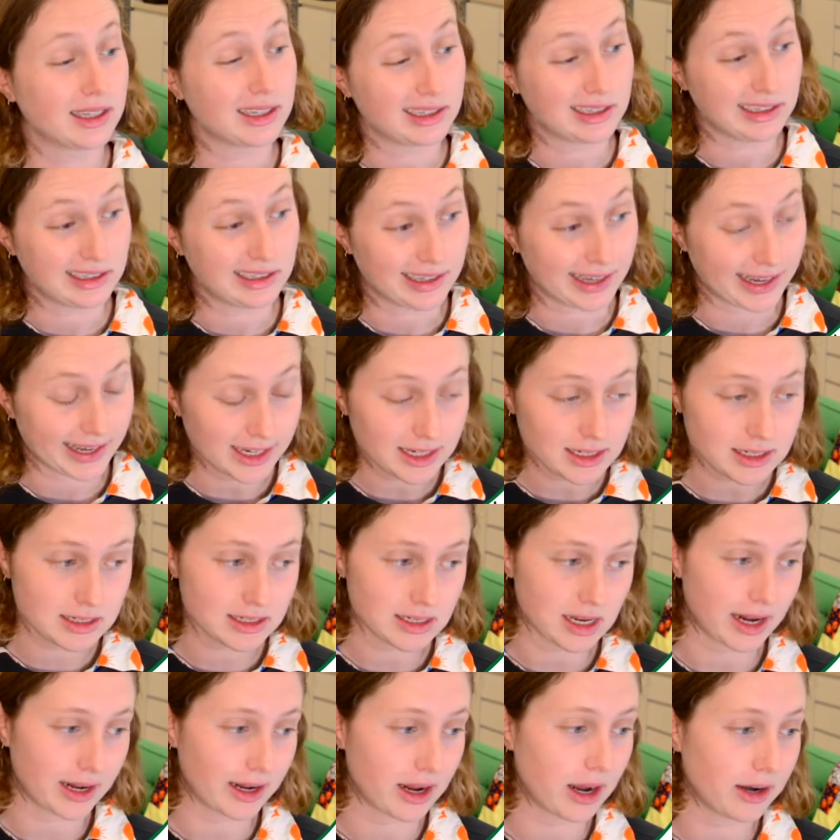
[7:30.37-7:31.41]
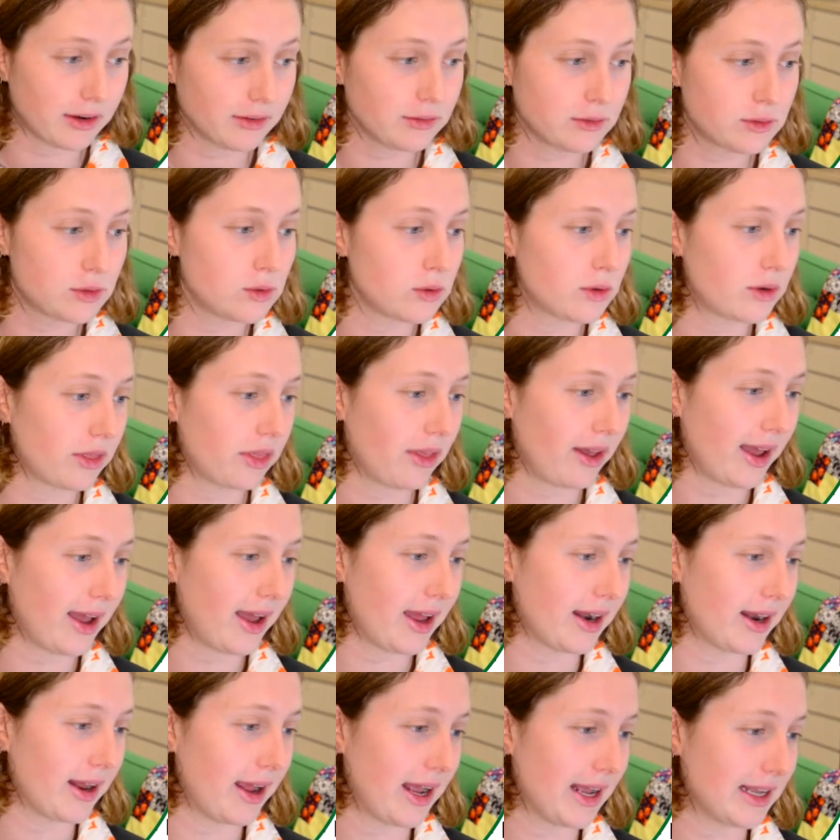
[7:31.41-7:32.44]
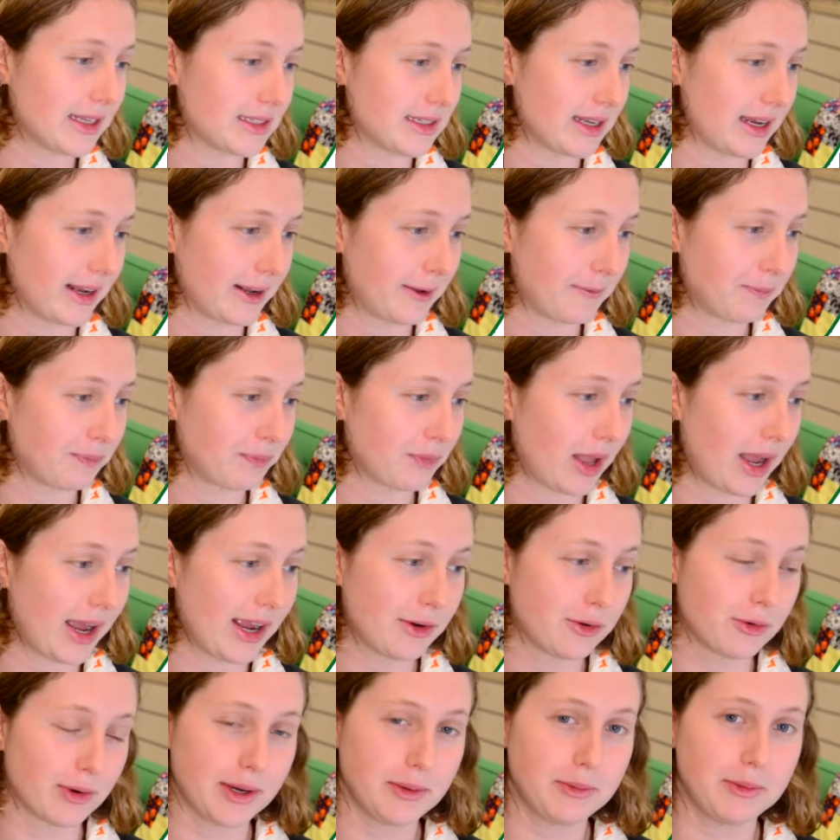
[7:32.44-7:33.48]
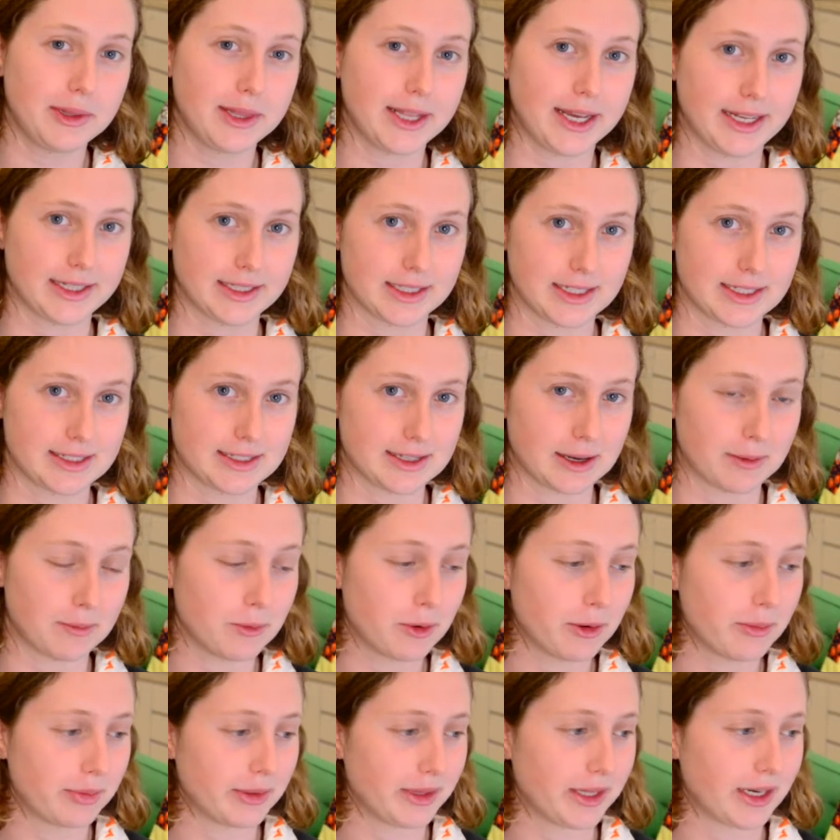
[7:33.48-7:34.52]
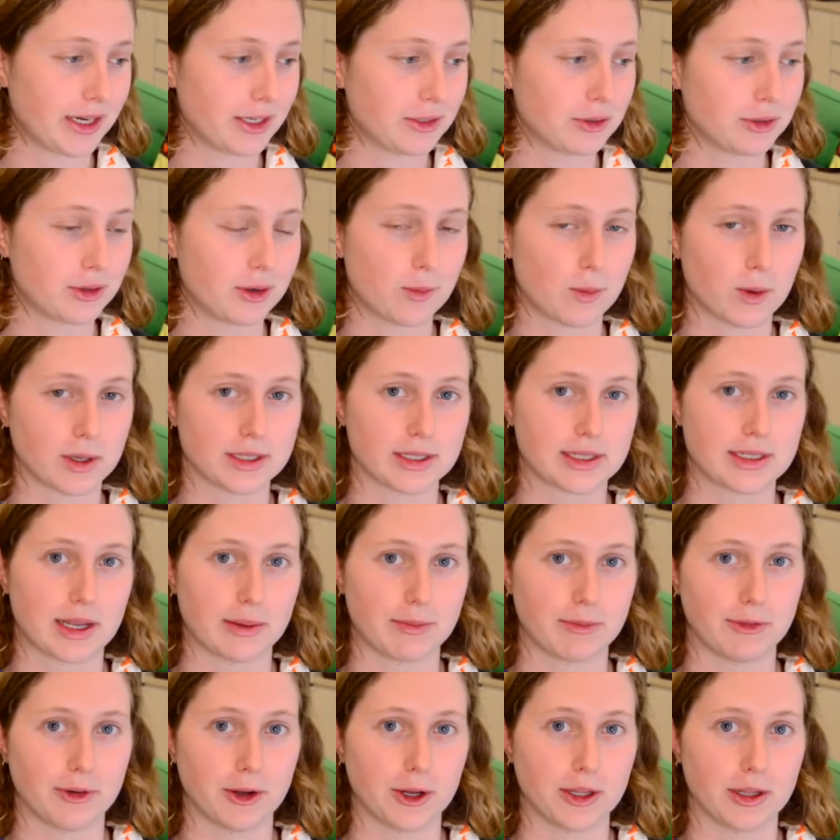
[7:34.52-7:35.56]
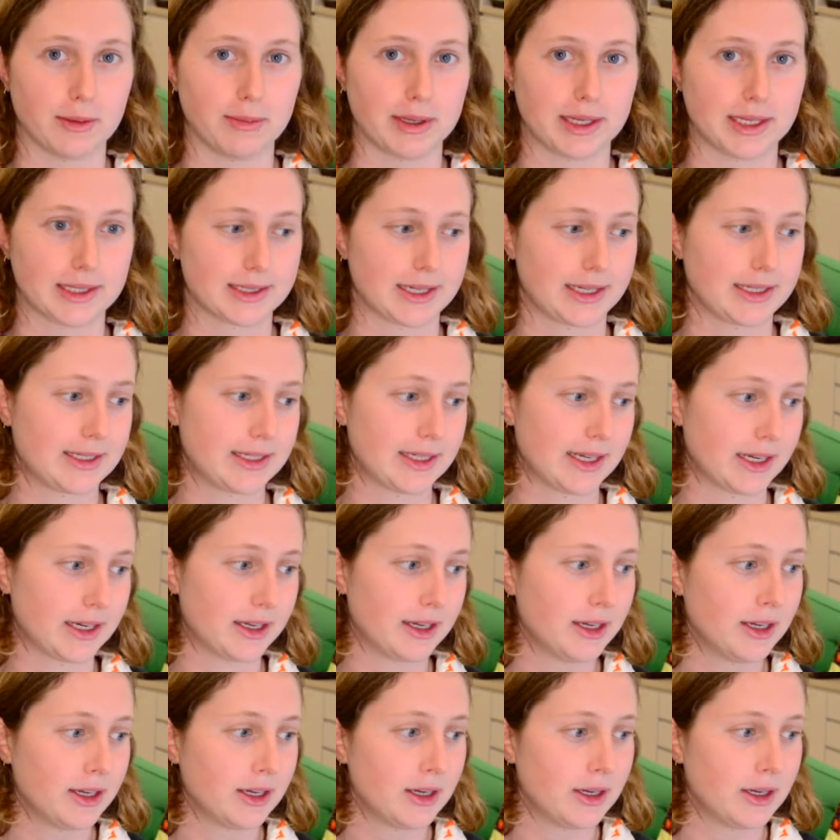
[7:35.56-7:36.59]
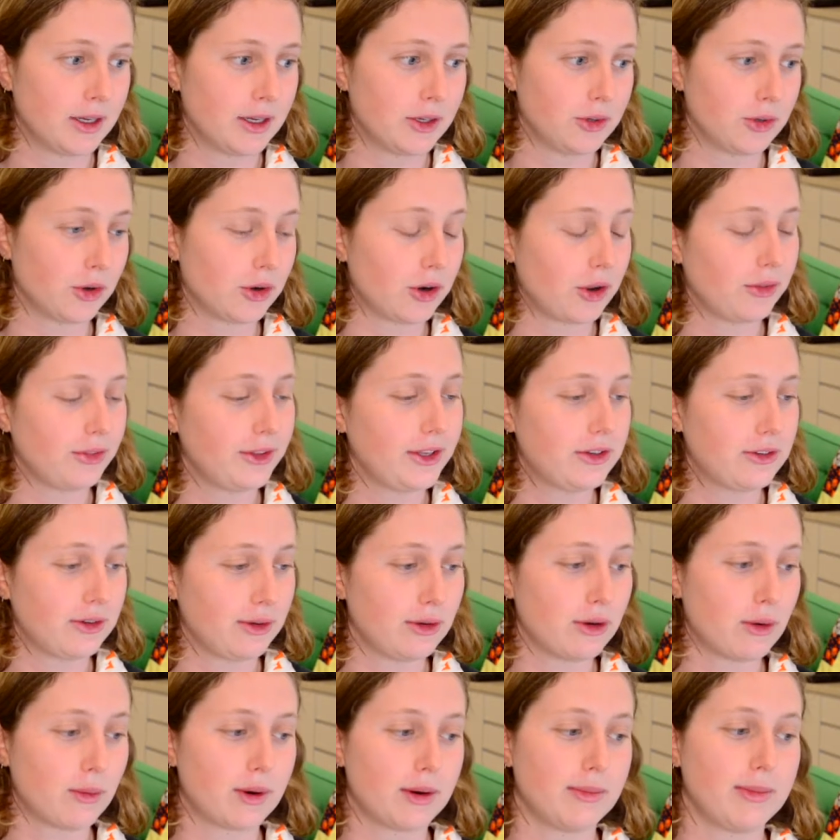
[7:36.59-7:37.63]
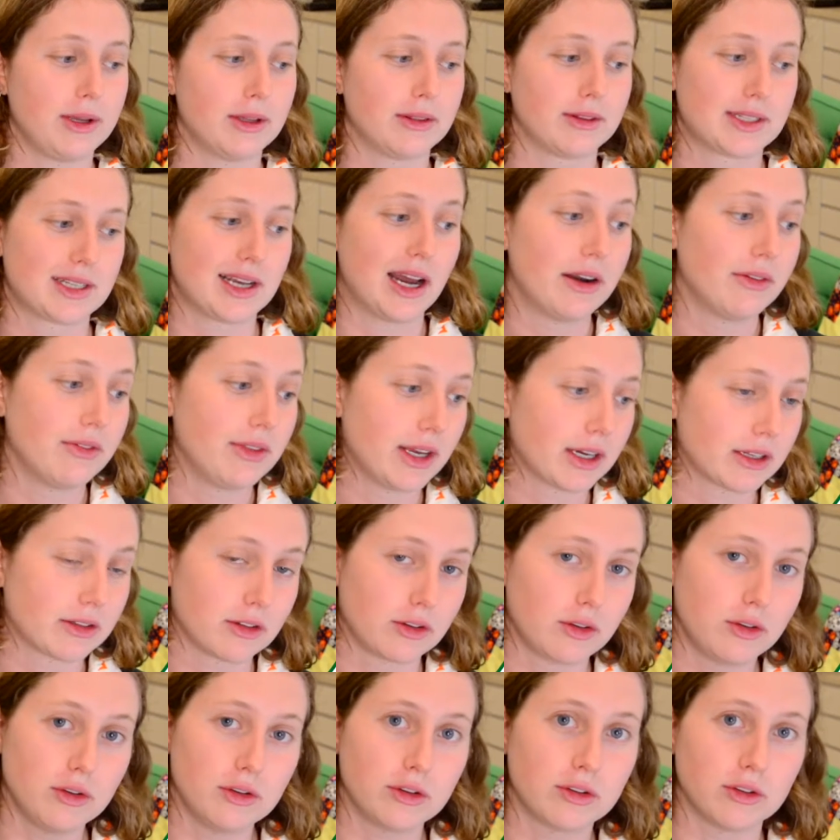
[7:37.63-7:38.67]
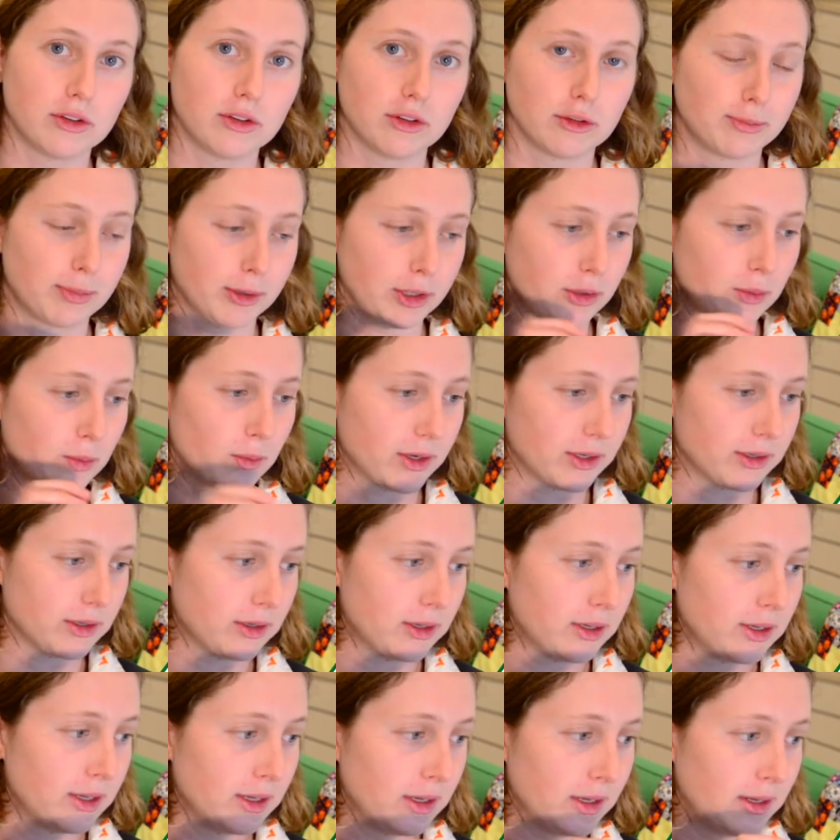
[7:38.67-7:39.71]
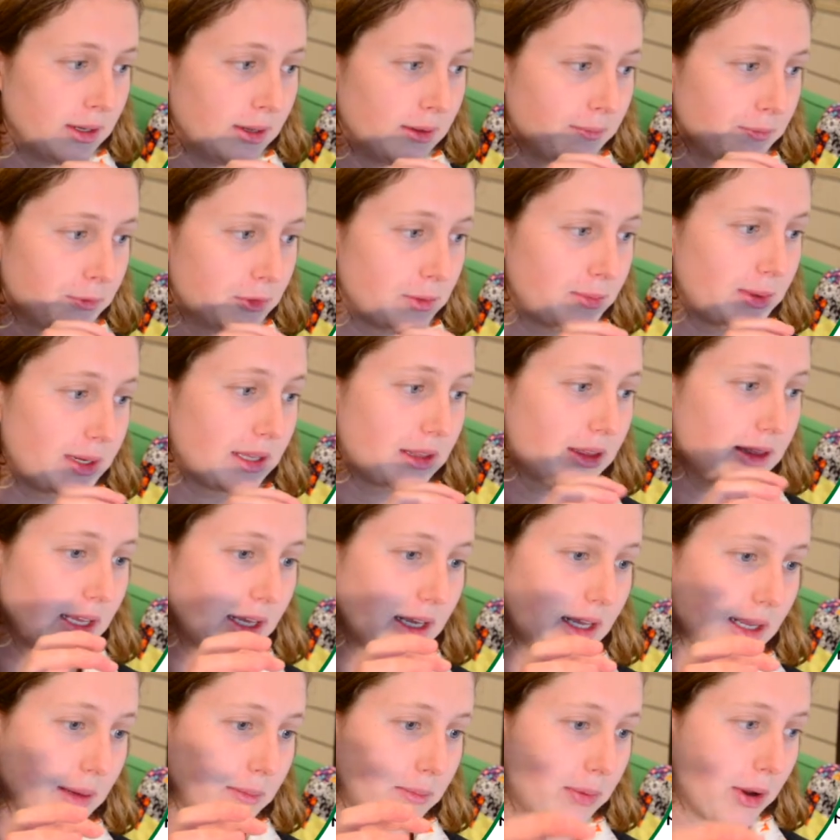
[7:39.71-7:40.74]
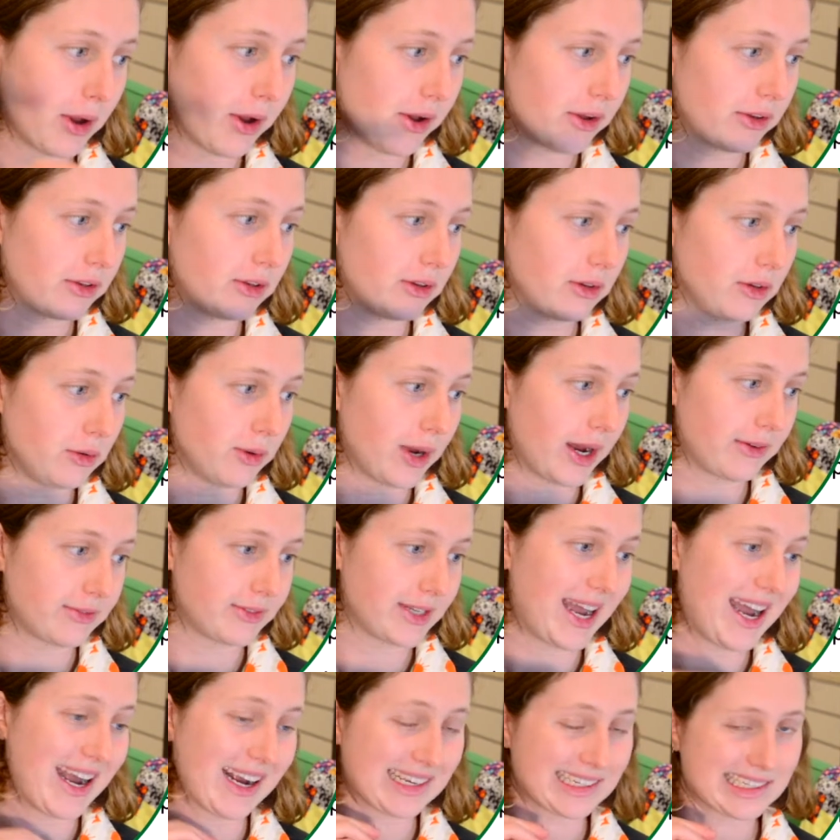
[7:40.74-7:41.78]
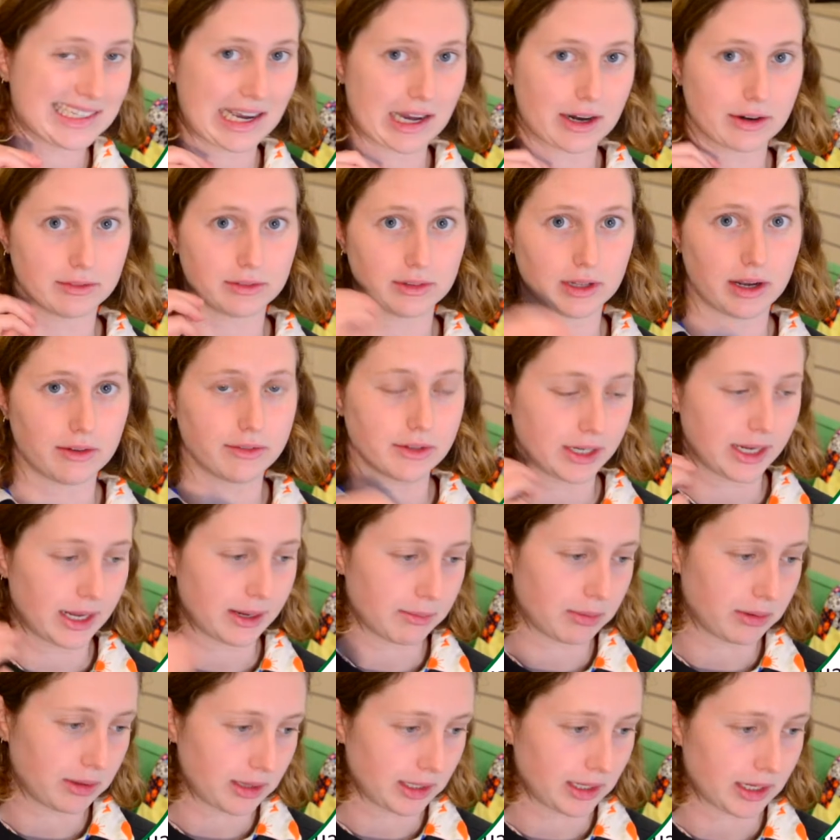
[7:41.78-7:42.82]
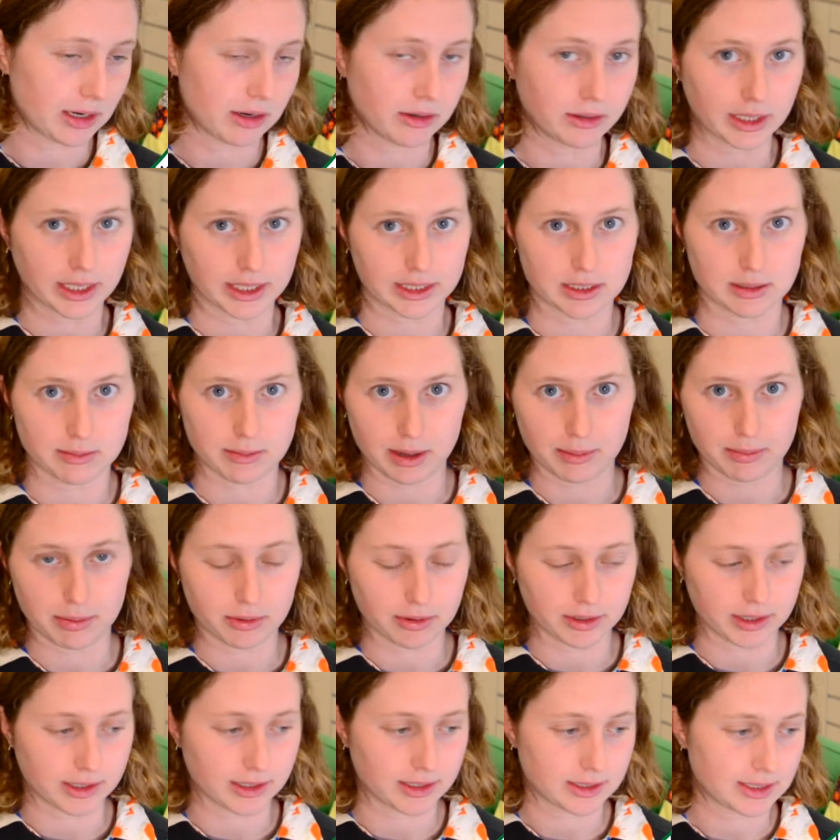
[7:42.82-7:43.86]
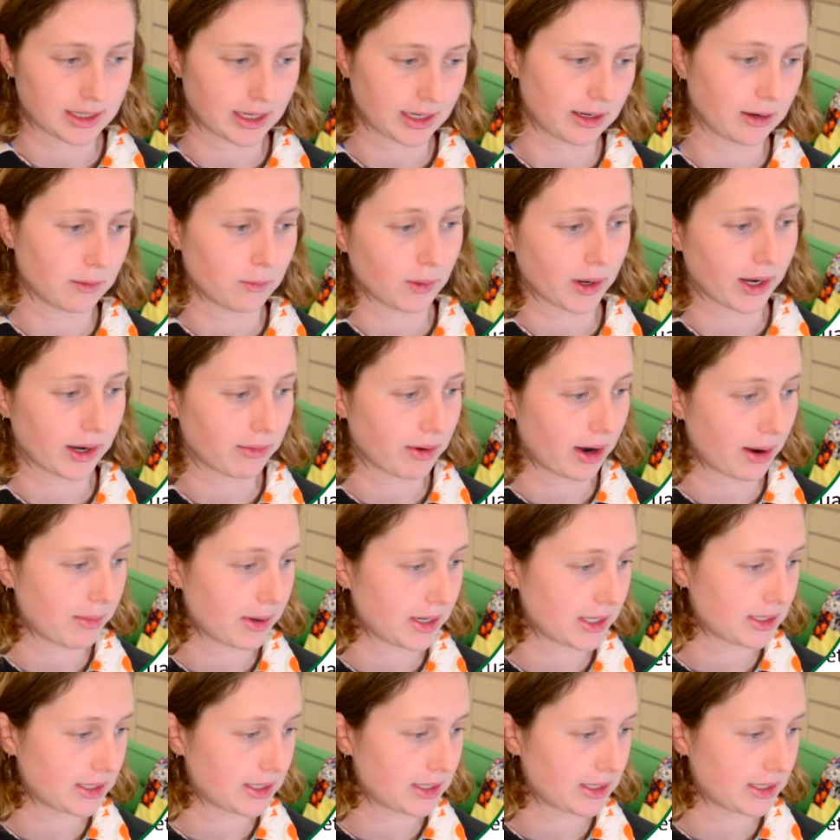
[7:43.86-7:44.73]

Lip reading: Yes, I kind of took that as like, I agreed with that somewhat, but then I took it one step further because I said, not only do you not want to be on the side of the executioners, but you want to be a thinking person, you have to act out of love and empathy, and I'll get to my point in a second when I write my